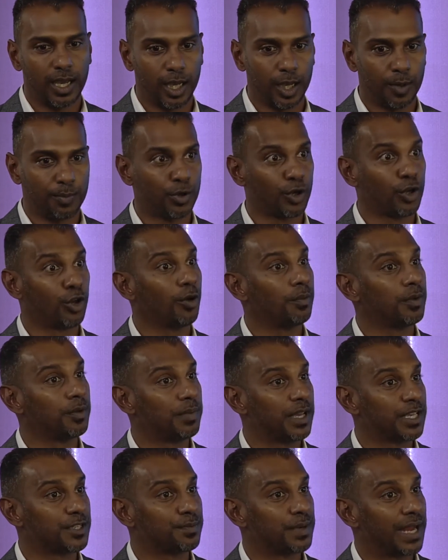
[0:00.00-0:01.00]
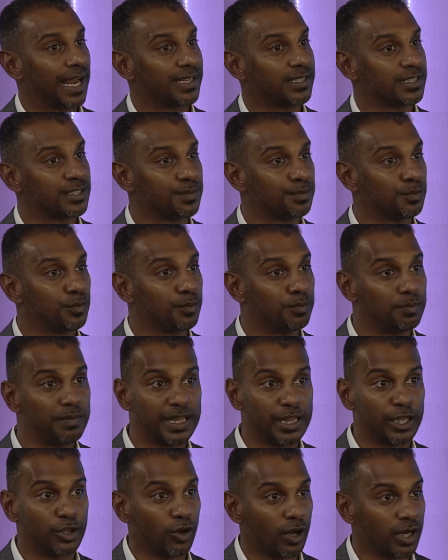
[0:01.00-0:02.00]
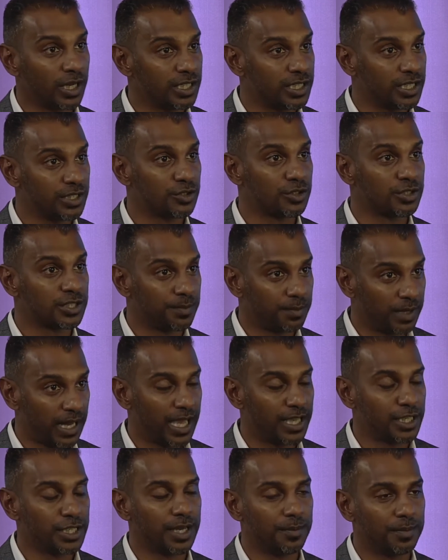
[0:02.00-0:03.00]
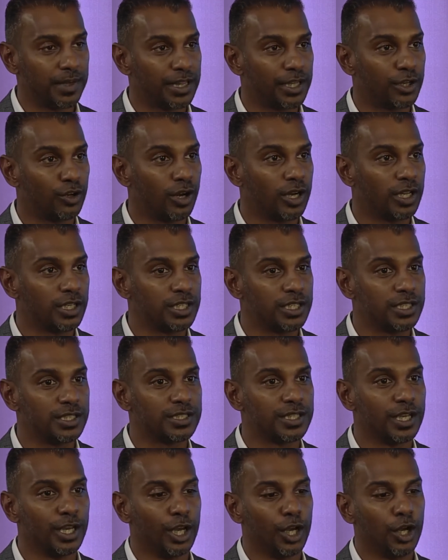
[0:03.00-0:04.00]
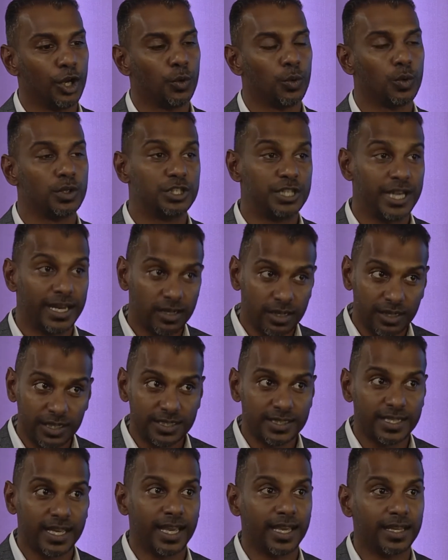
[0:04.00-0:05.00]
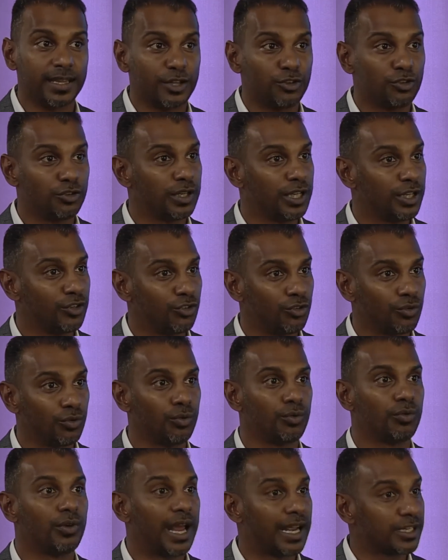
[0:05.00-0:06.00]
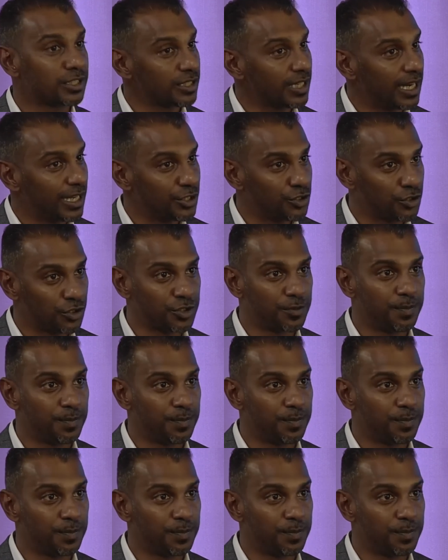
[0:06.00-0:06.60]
procurement best practice methodologies or supply chain methodologies would generally say that you need to rationalize your